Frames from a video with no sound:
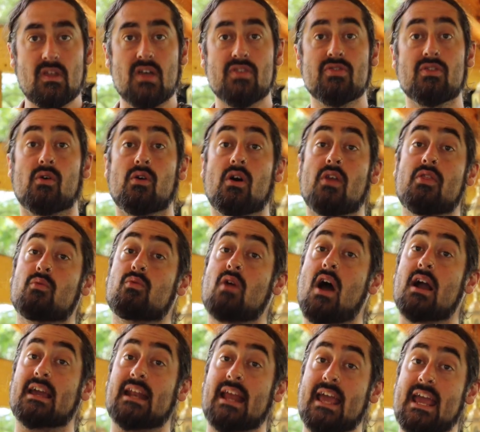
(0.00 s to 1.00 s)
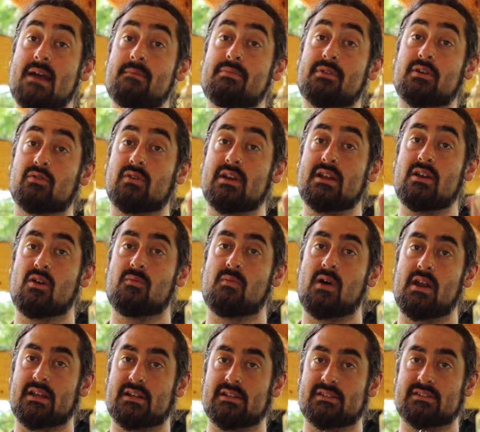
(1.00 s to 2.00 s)
No, on the Rocket Amp, the green
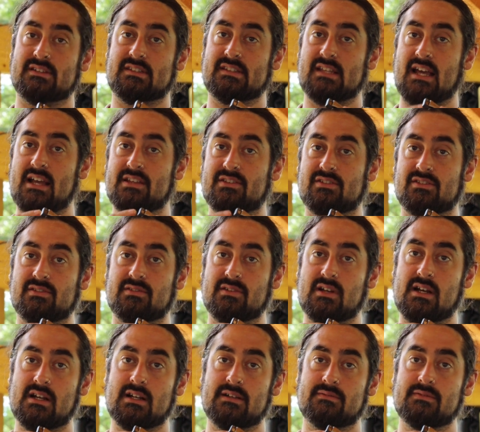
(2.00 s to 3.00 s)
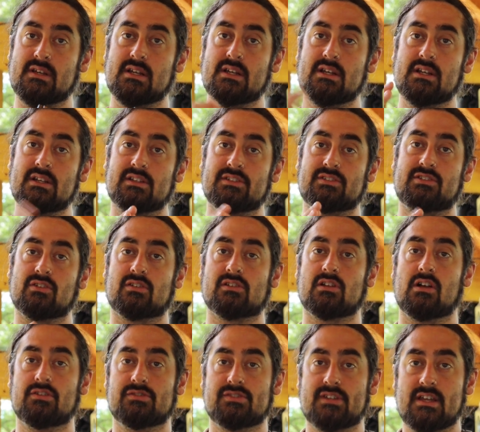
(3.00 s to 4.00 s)
harmonicas, the sides are still
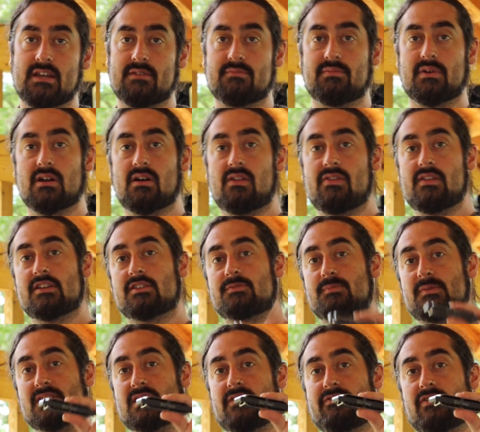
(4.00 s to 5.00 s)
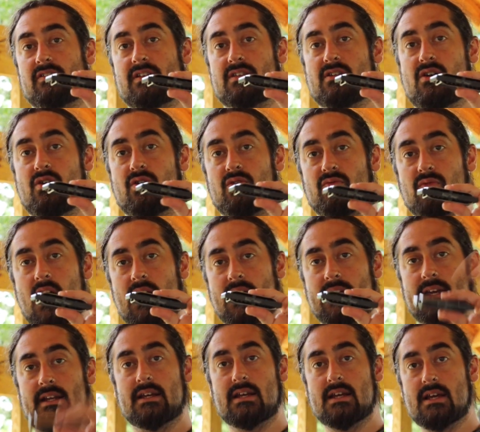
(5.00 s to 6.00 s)
closed in, but on this specifically, the HOHNER
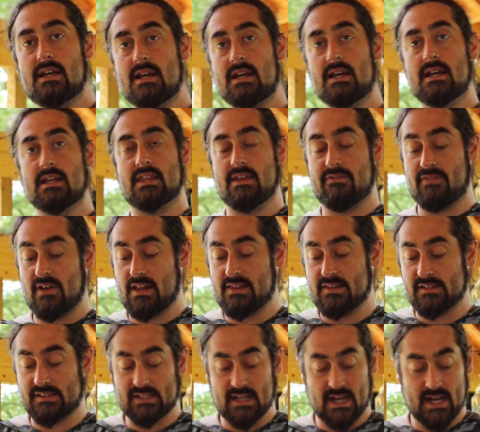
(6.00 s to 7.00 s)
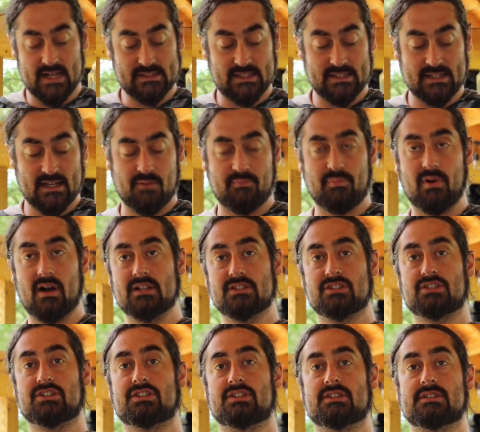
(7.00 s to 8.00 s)
Rocket, they vented the sides, they did a
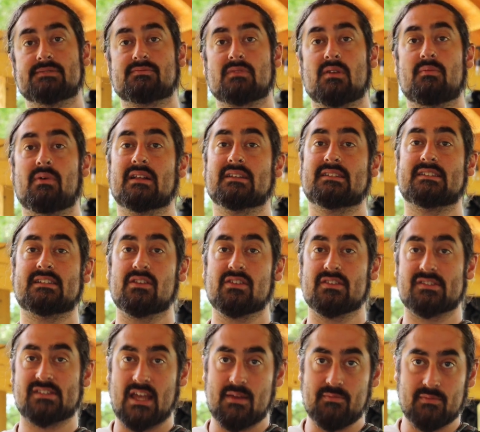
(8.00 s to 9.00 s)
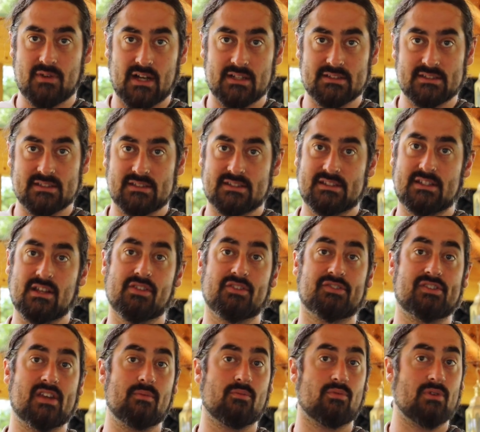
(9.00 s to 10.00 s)
bunch, but it's still the same guts, it's still the
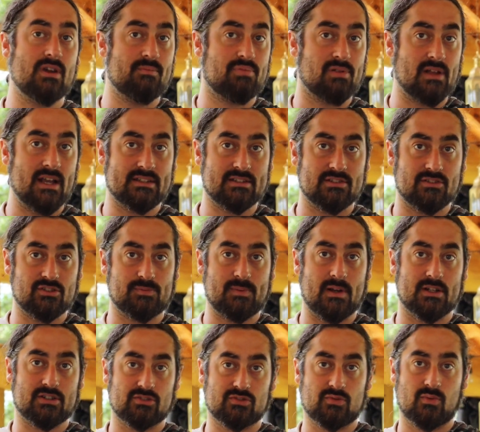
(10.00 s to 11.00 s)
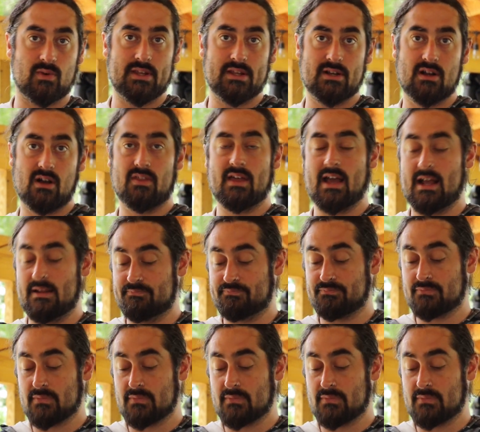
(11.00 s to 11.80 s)
same reed plates as the Special 20 and all that.